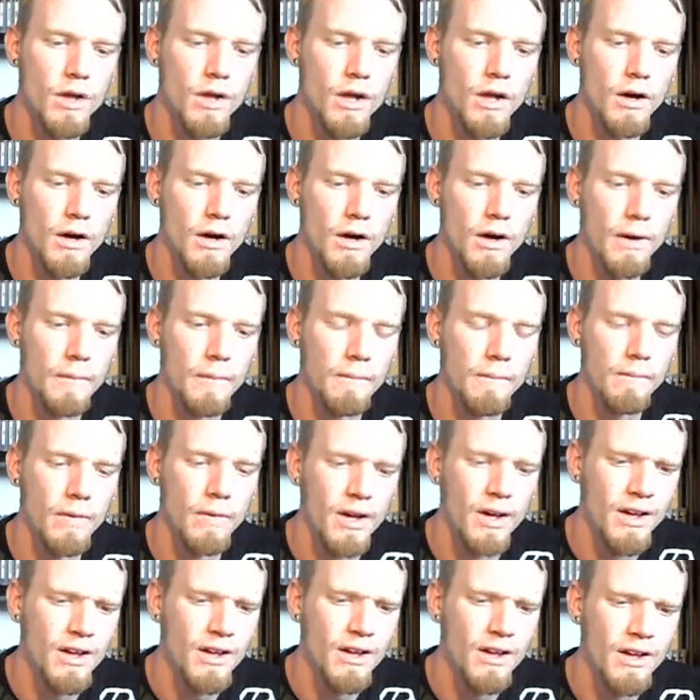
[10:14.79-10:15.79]

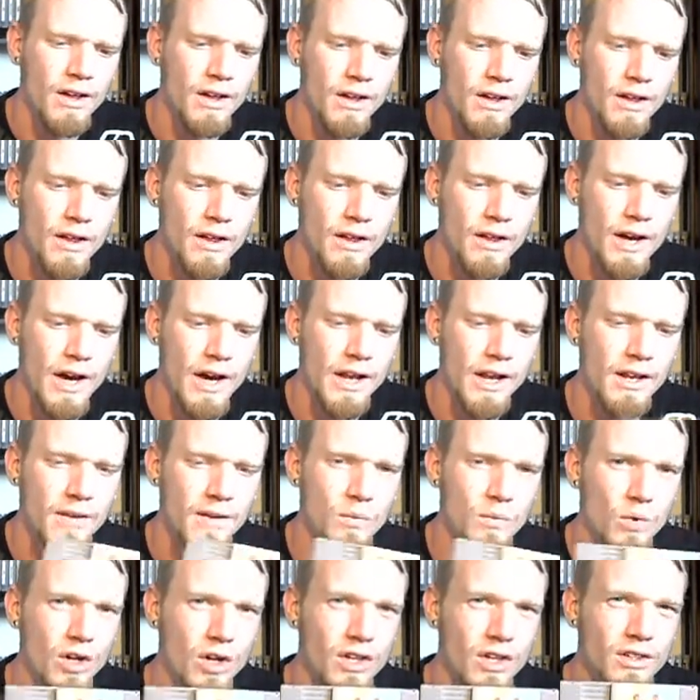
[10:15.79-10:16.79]
I
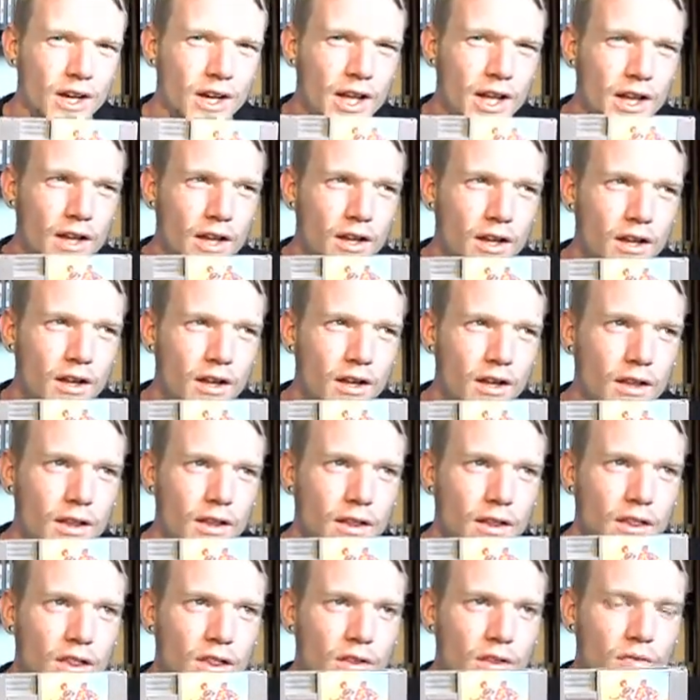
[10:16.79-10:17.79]
didn't really like
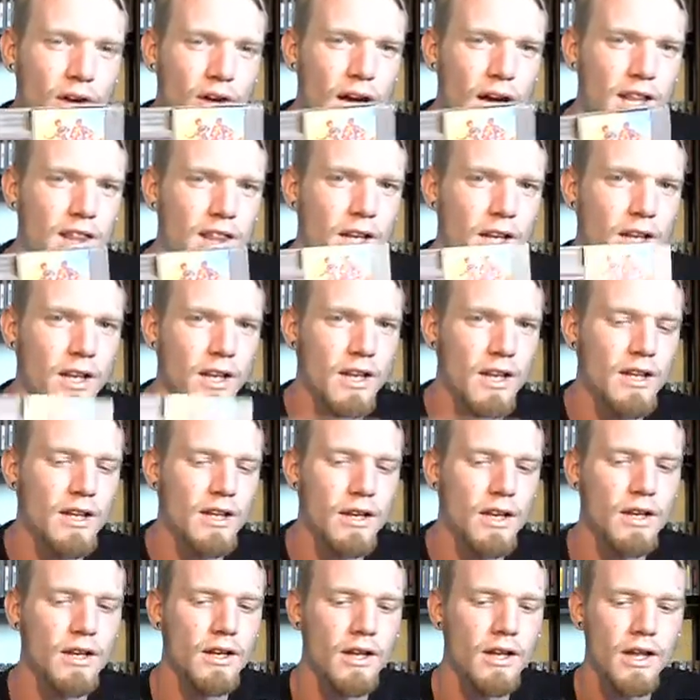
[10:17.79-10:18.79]
the fact that it
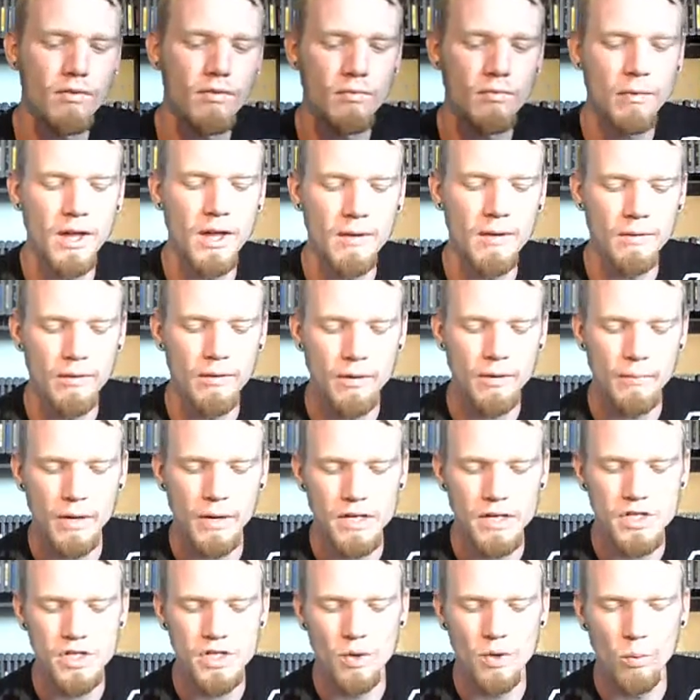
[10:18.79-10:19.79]
didn't give me
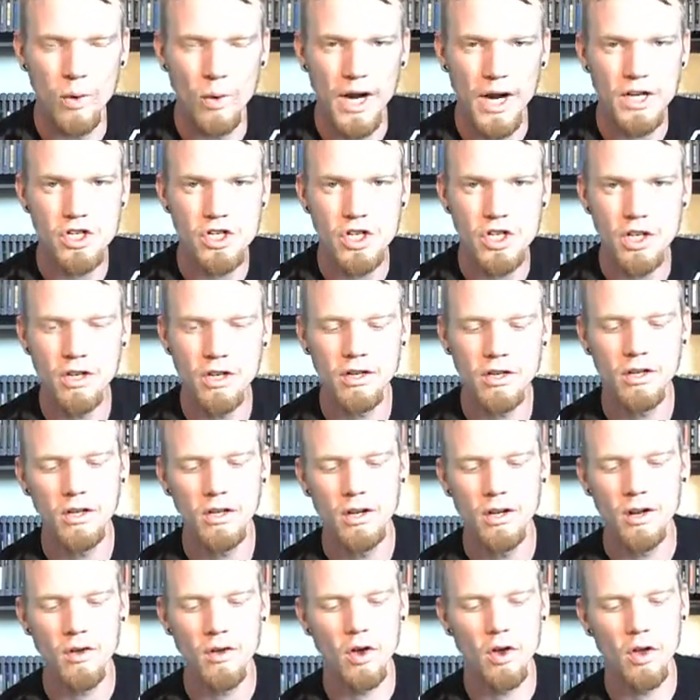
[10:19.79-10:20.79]
much direction
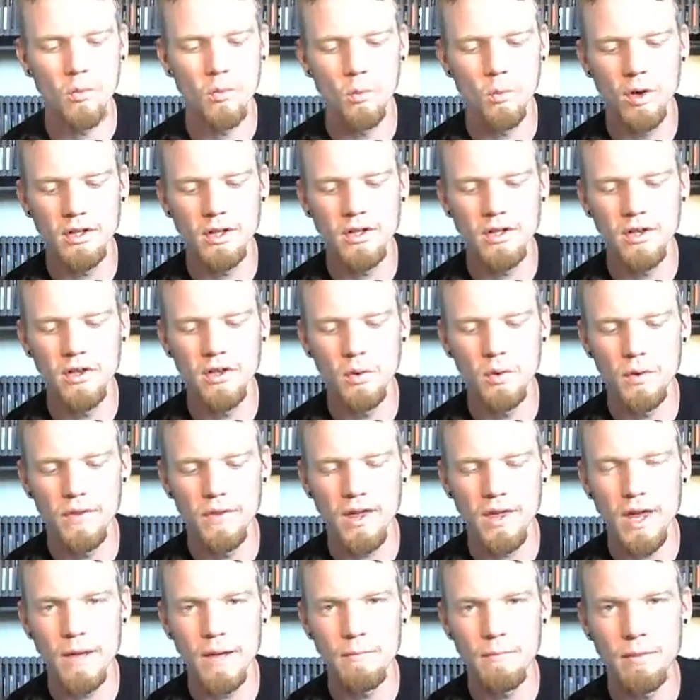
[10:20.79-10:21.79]
on what to do in the
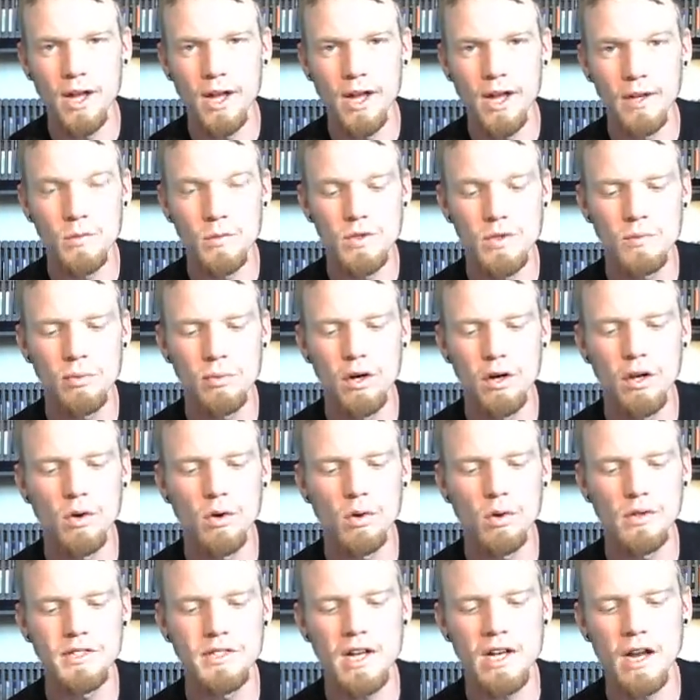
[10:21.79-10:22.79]
game, but it was pretty
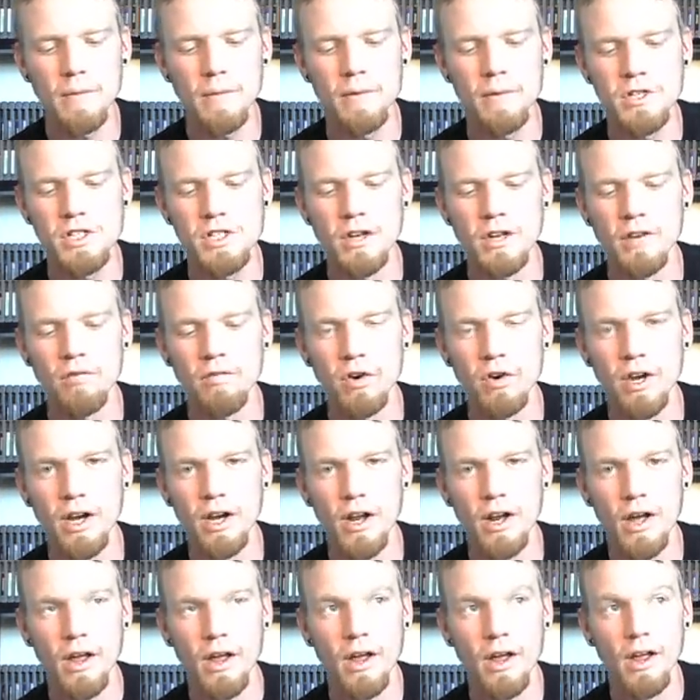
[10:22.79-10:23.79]
cool. It's got a bunch of
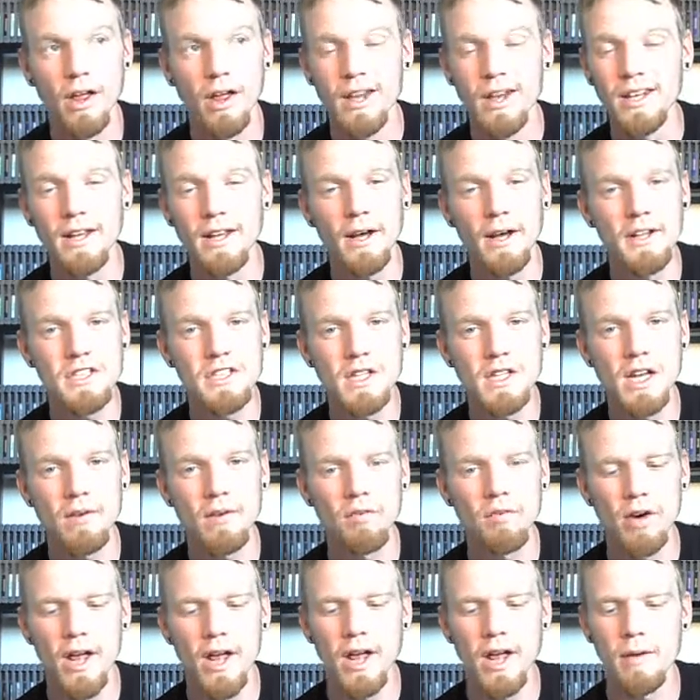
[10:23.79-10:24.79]
tons of
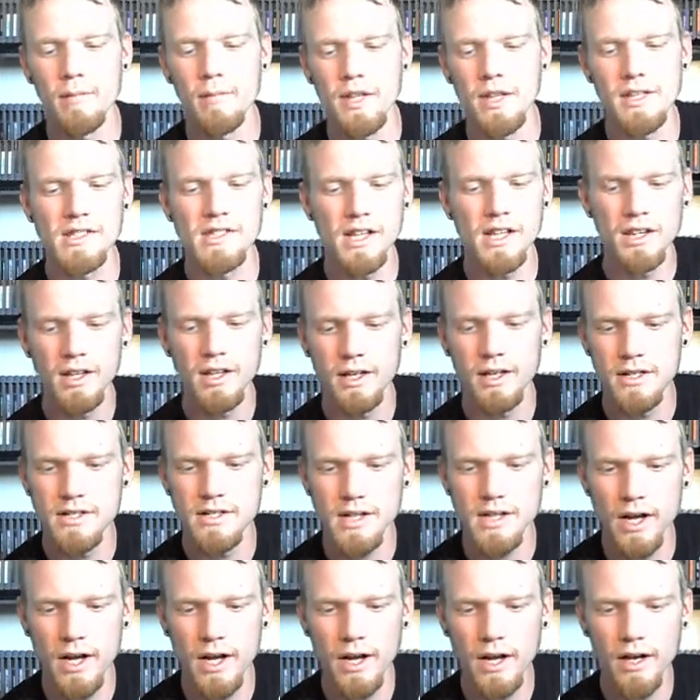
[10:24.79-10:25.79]
different enemies that they
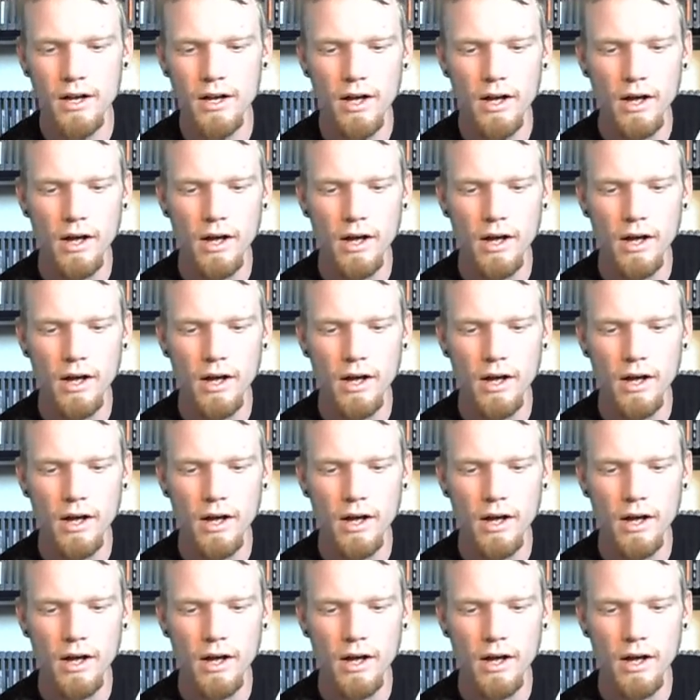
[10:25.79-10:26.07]
designed.